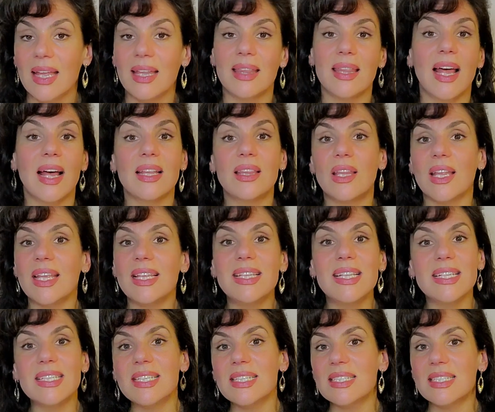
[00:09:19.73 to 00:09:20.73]
that
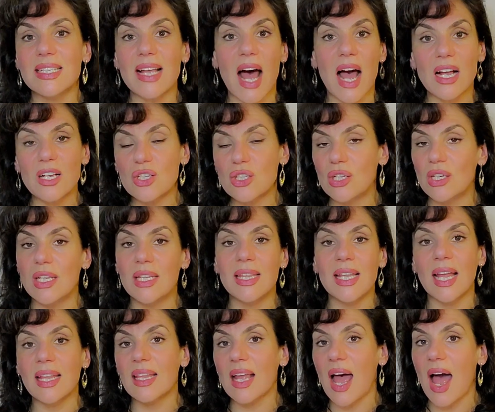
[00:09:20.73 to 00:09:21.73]
this is actually
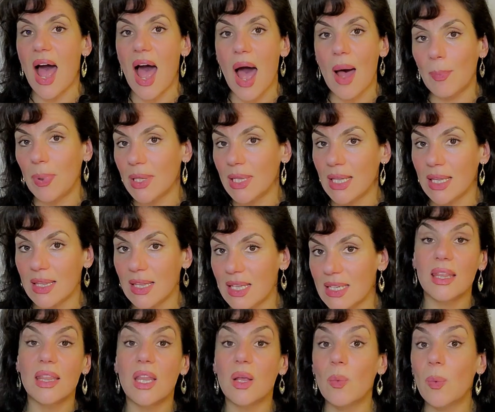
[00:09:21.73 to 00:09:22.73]
not
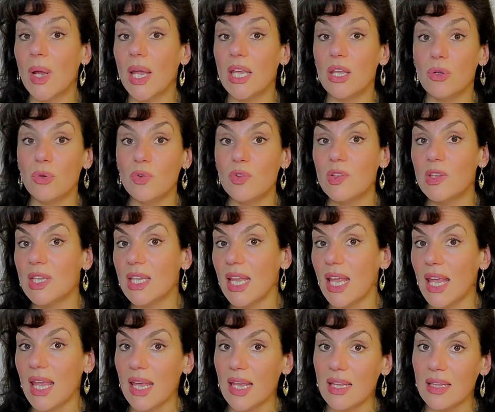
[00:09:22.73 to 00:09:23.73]
happening the way you
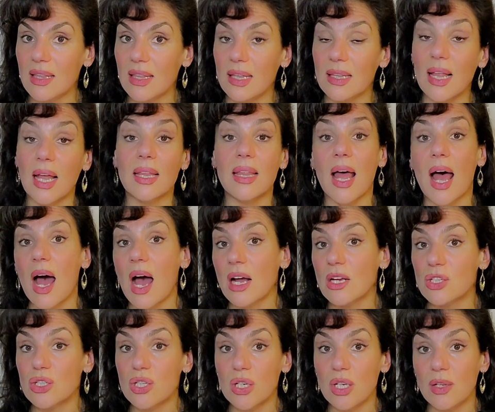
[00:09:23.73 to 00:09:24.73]
see it, that
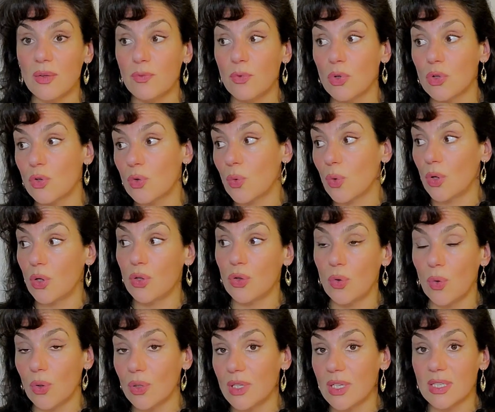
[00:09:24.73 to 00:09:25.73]
actually what's going
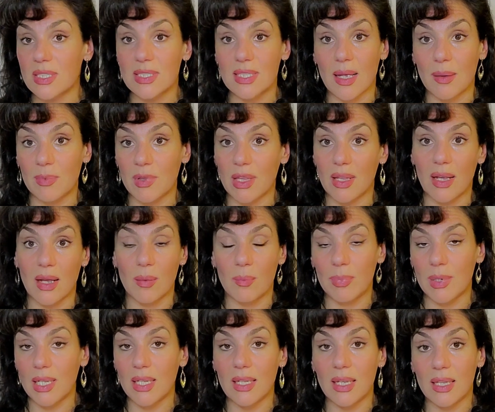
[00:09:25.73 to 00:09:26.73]
on is something
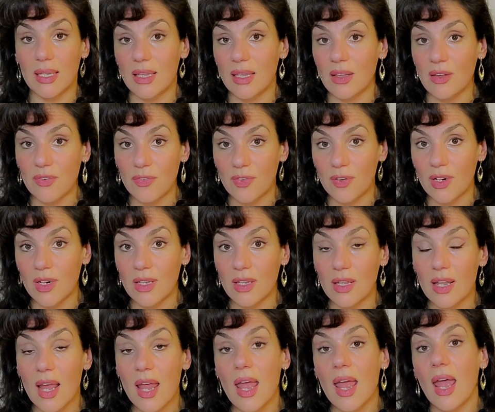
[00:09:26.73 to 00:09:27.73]
completely
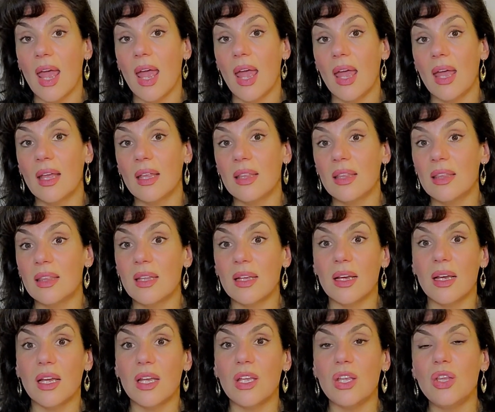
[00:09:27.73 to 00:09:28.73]
different, and
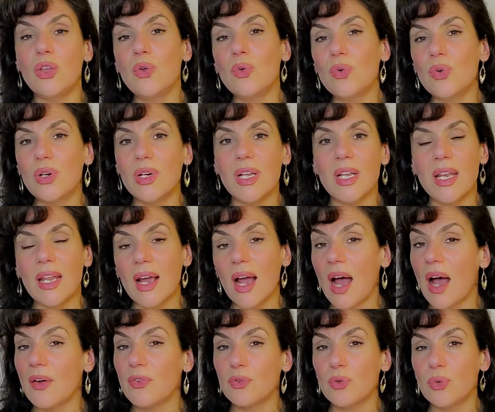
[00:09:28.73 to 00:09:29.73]
you really
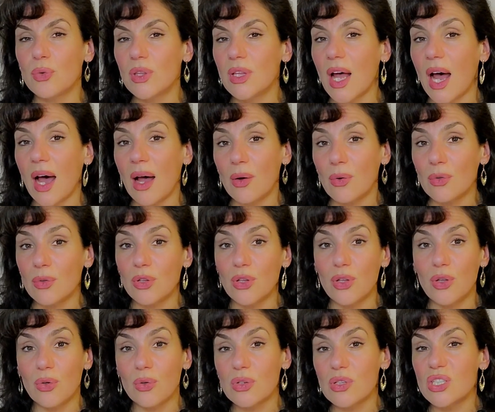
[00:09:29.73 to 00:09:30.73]
have to doubt
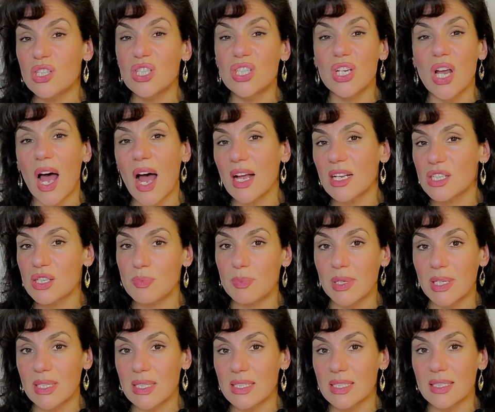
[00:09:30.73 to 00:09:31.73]
your
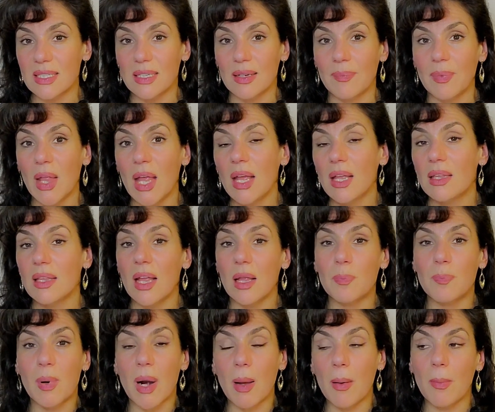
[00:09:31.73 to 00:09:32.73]
judgments,
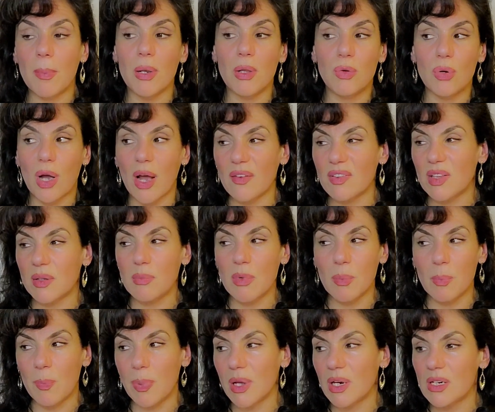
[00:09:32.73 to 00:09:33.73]
that probably you have some
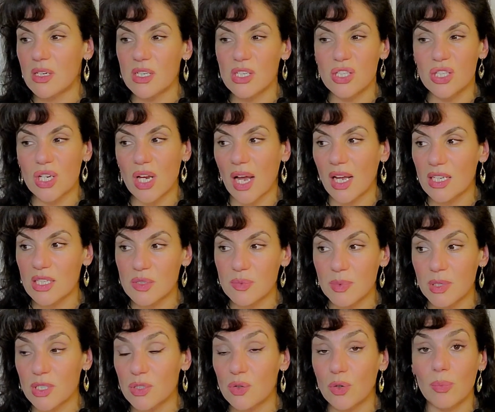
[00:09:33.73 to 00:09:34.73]
impaired
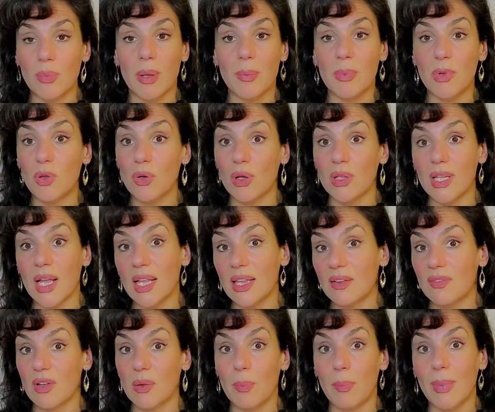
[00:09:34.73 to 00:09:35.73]
judgments, or maybe you're not
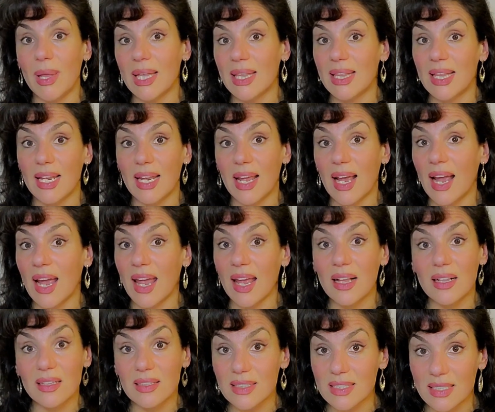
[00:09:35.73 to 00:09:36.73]
even mentally
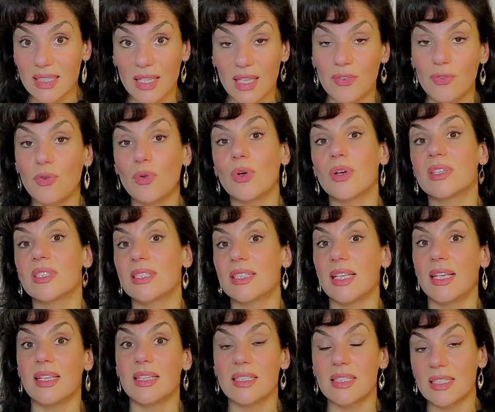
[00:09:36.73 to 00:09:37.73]
healthy if you are
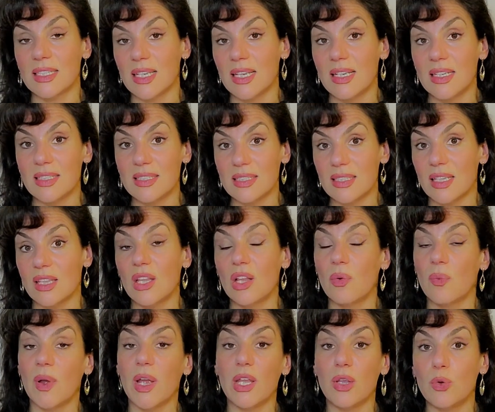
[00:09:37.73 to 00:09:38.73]
seeing things
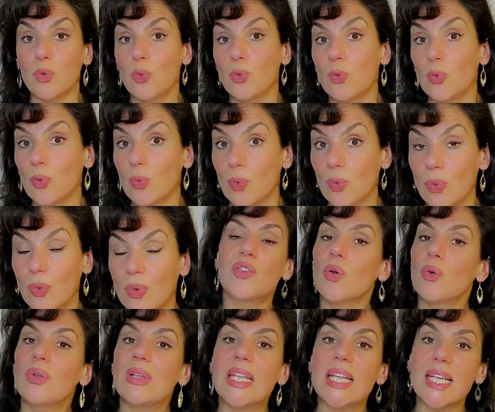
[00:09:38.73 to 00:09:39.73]
the way you do.
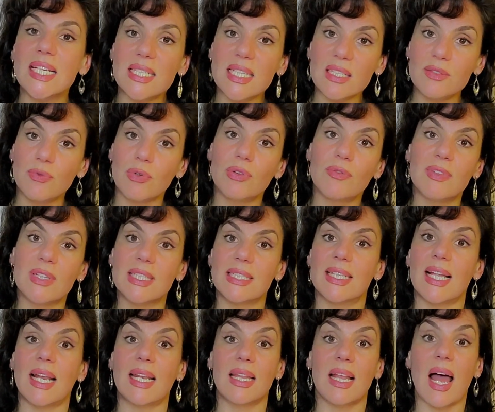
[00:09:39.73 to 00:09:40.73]
So this is what will
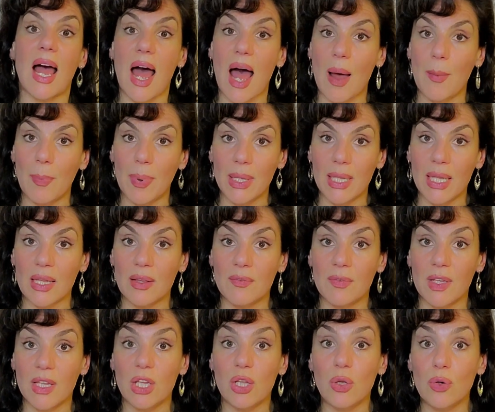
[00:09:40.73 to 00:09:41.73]
start happening
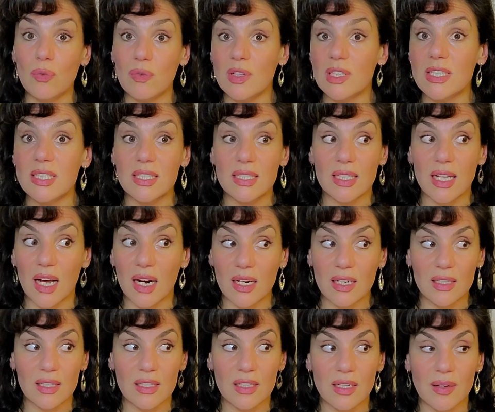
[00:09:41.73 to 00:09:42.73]
when you will
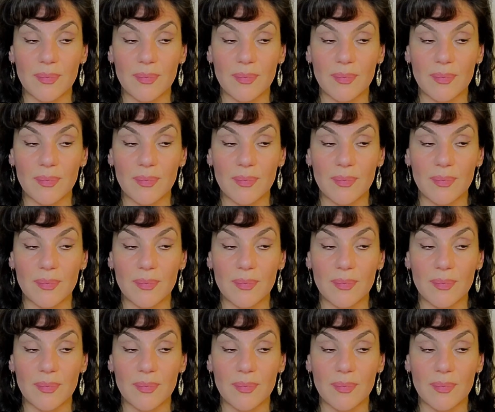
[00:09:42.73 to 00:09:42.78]
start